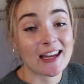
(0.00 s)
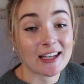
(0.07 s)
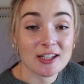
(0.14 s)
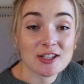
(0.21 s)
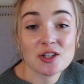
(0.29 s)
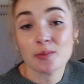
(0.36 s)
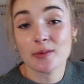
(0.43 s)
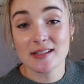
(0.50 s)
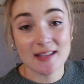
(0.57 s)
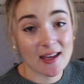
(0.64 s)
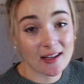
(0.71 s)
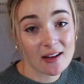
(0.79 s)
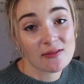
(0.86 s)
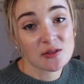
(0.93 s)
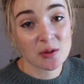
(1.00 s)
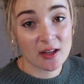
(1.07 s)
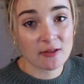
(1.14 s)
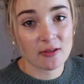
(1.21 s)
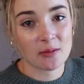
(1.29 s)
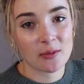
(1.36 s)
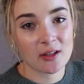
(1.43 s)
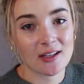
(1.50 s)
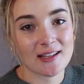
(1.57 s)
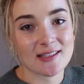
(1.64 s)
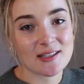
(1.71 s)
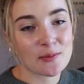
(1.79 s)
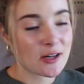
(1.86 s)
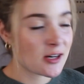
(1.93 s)
82% of 23andMe
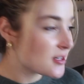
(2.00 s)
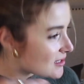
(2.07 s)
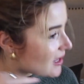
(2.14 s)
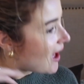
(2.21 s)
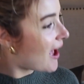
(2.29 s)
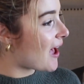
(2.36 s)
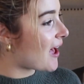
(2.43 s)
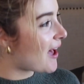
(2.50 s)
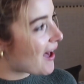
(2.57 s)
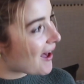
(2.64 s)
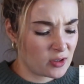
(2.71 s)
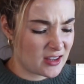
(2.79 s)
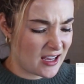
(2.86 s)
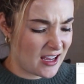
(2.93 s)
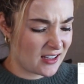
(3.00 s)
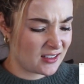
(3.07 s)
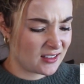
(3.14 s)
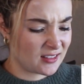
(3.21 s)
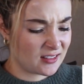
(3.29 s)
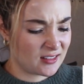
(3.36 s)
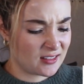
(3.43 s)
customers. What the heck?